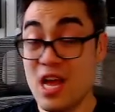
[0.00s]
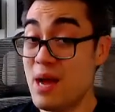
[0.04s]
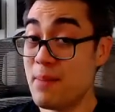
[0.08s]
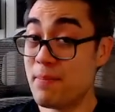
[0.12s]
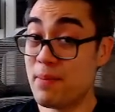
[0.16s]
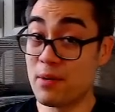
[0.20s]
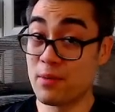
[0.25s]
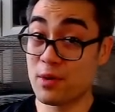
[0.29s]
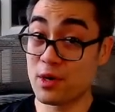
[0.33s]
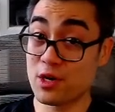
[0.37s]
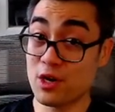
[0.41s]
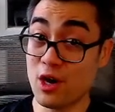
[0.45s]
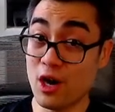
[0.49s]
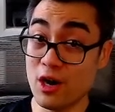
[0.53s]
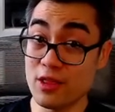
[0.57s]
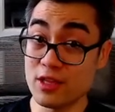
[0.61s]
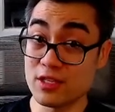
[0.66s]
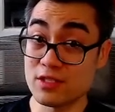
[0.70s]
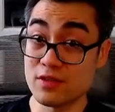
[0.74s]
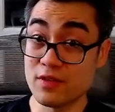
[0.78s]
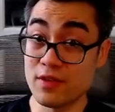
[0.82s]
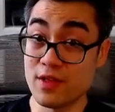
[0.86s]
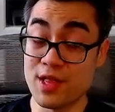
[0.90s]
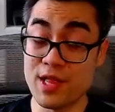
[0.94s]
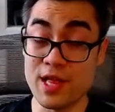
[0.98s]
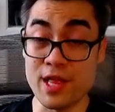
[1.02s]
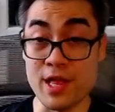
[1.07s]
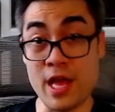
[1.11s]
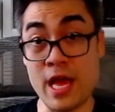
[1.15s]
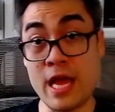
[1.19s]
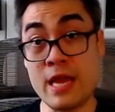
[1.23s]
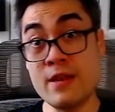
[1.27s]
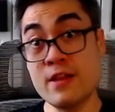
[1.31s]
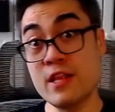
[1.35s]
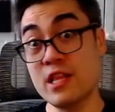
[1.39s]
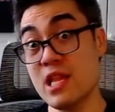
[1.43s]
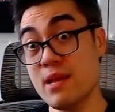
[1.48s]
But regardless of all of
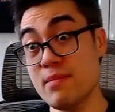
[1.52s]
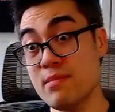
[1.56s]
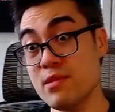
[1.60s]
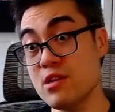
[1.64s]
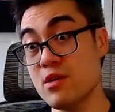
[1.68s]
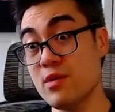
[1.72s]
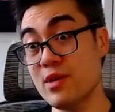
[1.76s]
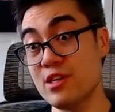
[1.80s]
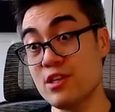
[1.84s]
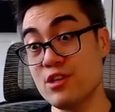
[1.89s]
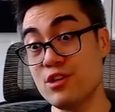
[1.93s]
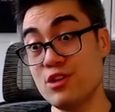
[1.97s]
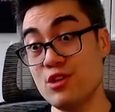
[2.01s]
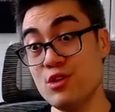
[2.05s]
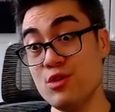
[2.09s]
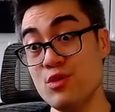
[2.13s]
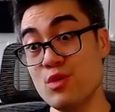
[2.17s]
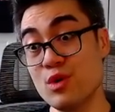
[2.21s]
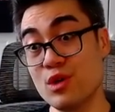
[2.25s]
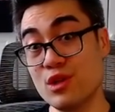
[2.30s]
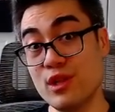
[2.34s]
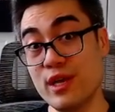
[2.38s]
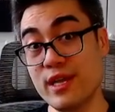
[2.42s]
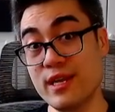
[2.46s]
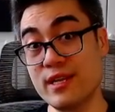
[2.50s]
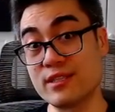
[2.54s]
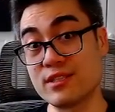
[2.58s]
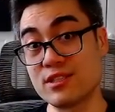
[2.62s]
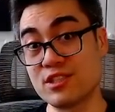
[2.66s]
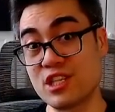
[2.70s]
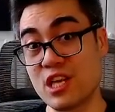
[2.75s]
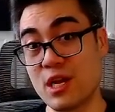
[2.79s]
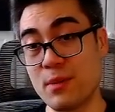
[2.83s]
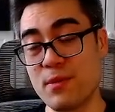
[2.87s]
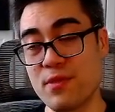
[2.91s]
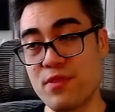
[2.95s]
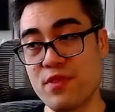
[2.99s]
that, let me know what you, ladies and
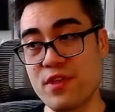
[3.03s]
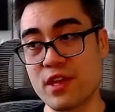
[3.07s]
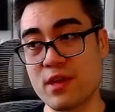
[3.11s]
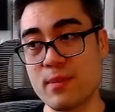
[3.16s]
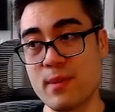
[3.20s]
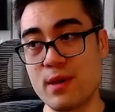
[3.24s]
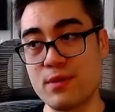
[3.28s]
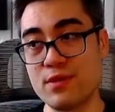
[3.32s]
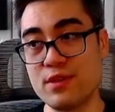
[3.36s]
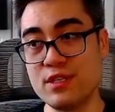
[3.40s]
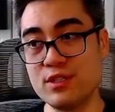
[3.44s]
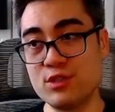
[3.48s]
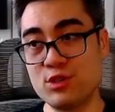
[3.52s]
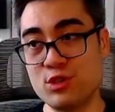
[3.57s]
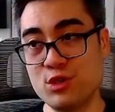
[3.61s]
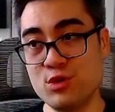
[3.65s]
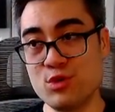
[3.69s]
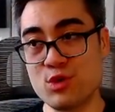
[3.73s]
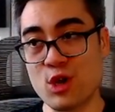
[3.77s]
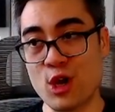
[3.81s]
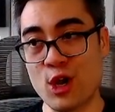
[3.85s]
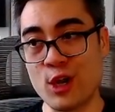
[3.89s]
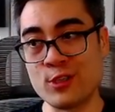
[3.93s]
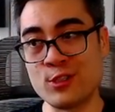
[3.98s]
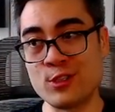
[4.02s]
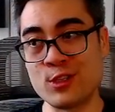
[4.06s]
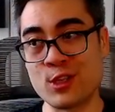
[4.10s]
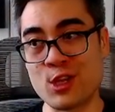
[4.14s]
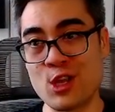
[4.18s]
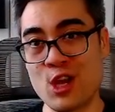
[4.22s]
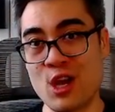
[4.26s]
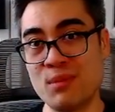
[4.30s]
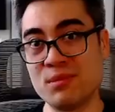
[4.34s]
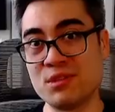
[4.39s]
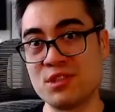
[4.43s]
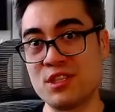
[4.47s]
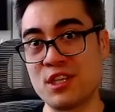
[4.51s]
gentlemen, think about these two cards in the
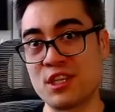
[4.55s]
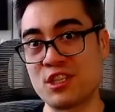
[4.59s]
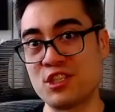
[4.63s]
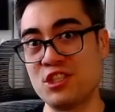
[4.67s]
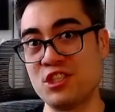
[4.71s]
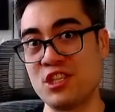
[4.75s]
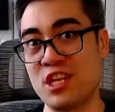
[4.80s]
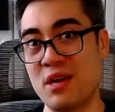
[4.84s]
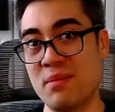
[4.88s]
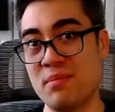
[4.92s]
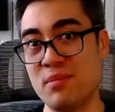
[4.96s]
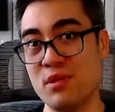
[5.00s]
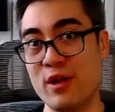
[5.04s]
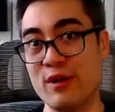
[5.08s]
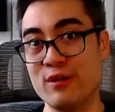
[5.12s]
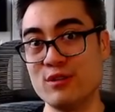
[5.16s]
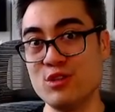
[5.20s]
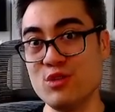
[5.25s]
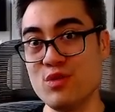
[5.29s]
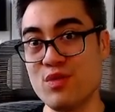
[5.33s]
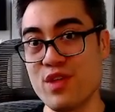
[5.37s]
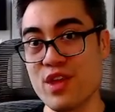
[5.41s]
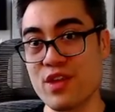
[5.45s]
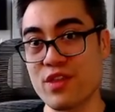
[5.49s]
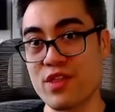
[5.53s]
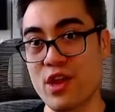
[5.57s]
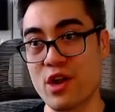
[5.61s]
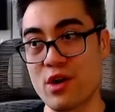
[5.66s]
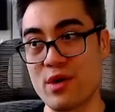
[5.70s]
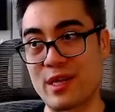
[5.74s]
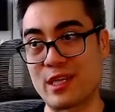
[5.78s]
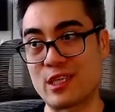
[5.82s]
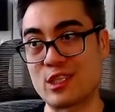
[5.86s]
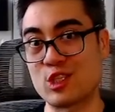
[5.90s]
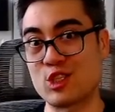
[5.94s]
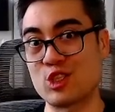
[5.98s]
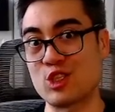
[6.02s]
comment section down below. Do you think they are
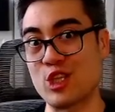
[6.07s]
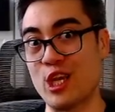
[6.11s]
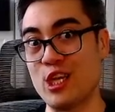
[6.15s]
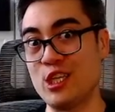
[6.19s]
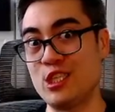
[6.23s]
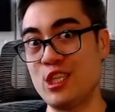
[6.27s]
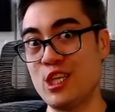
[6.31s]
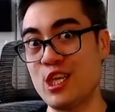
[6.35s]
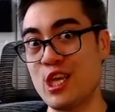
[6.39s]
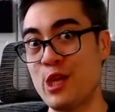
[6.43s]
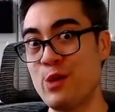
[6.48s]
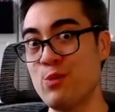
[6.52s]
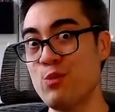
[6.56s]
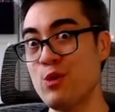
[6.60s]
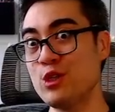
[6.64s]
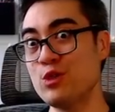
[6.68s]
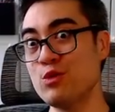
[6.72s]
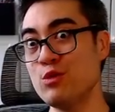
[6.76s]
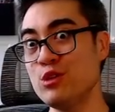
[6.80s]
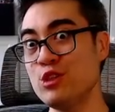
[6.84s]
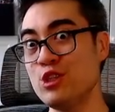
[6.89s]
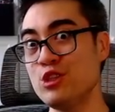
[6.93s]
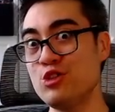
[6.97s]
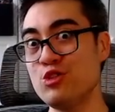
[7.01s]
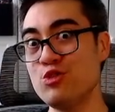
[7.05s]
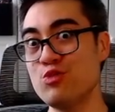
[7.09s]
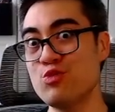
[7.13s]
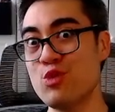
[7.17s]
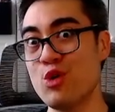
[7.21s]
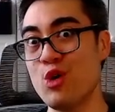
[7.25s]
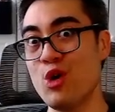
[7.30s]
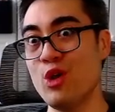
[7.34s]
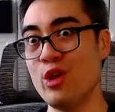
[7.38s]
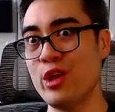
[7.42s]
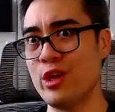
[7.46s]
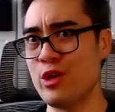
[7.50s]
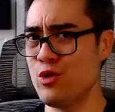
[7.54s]
exciting, and which one did you you
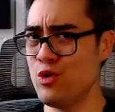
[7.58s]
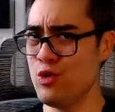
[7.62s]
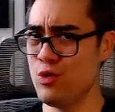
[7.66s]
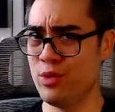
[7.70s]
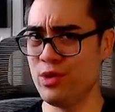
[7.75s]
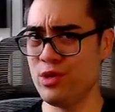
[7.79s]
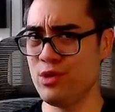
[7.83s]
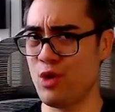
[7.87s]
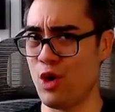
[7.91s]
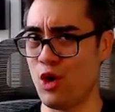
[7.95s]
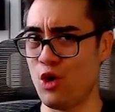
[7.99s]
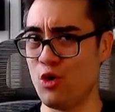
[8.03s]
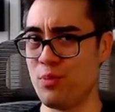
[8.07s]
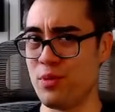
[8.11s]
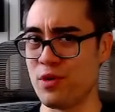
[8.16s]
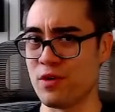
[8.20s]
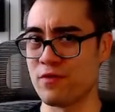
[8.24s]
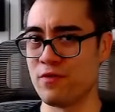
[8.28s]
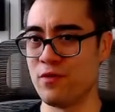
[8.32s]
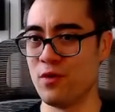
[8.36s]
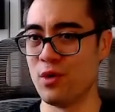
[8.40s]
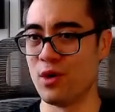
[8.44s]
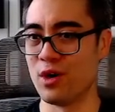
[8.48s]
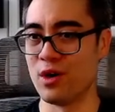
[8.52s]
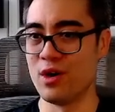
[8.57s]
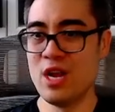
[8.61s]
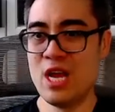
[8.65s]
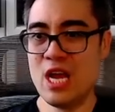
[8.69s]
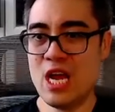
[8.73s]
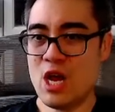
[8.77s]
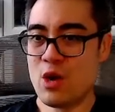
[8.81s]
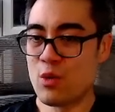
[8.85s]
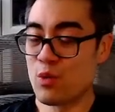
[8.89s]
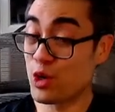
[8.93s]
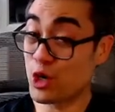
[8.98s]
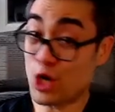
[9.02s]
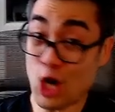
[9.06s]
roll and who were you hoping for?
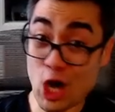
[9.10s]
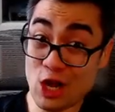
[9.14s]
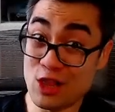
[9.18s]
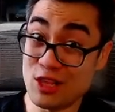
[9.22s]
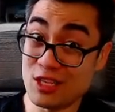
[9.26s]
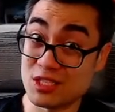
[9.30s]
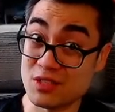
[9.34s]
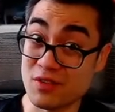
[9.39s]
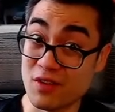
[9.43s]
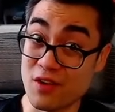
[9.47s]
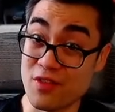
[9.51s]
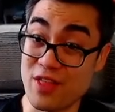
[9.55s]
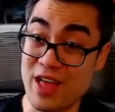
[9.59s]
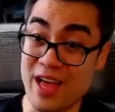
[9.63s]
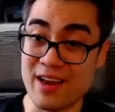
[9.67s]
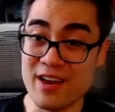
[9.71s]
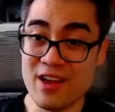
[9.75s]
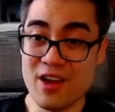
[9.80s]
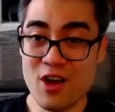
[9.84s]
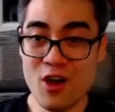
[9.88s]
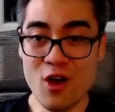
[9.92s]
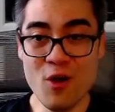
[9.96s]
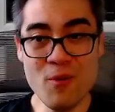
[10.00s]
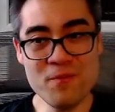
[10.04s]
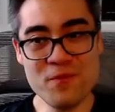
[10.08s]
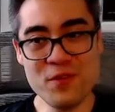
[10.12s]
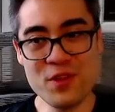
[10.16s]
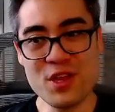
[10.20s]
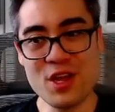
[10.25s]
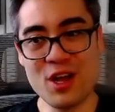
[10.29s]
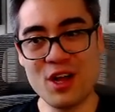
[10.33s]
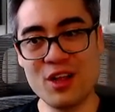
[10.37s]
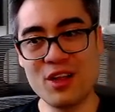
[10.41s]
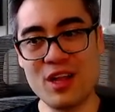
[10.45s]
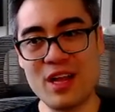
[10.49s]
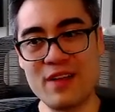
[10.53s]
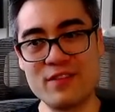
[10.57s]
Regardless of all that, hopefully
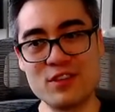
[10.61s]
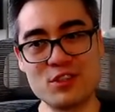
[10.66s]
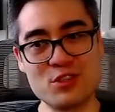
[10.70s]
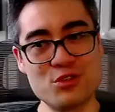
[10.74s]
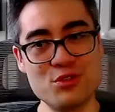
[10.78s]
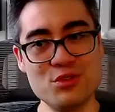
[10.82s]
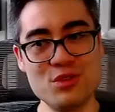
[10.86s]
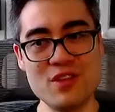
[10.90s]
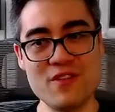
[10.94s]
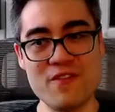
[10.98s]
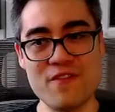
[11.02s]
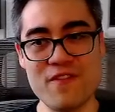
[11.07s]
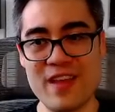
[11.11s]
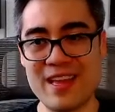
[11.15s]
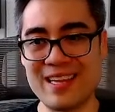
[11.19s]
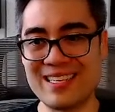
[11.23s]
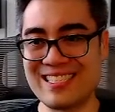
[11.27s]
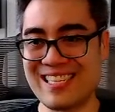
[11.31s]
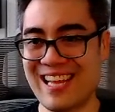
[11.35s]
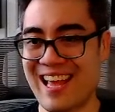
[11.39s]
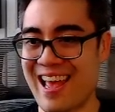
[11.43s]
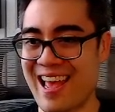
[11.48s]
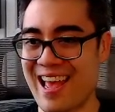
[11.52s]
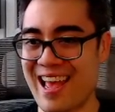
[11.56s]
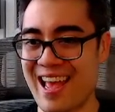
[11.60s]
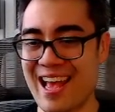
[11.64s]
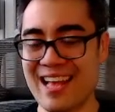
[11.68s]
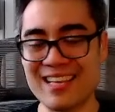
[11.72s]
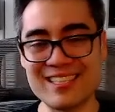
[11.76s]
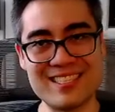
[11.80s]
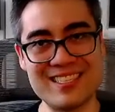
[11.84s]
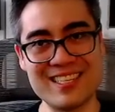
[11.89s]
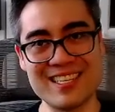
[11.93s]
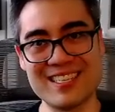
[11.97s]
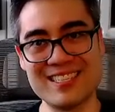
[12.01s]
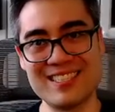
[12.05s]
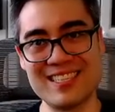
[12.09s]
you all have a truly
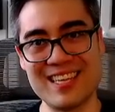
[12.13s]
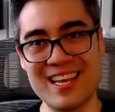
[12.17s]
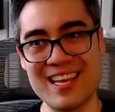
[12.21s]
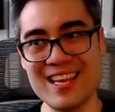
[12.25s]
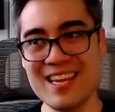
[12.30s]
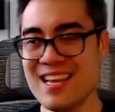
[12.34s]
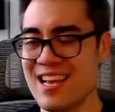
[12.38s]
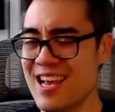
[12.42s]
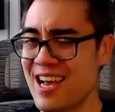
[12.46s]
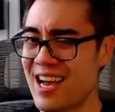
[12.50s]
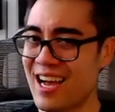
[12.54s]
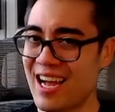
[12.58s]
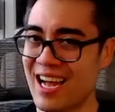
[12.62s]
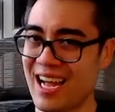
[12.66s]
fantastic day.